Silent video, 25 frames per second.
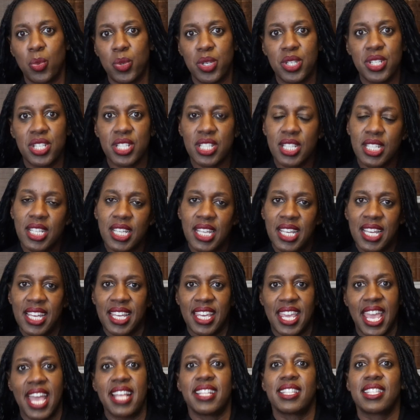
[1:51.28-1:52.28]
would
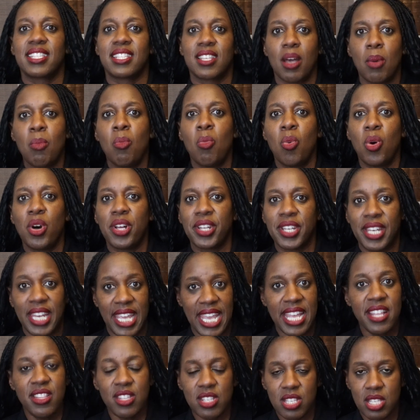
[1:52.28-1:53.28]
get someone
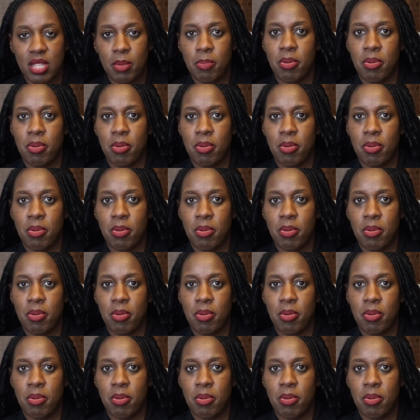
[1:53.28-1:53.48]
into the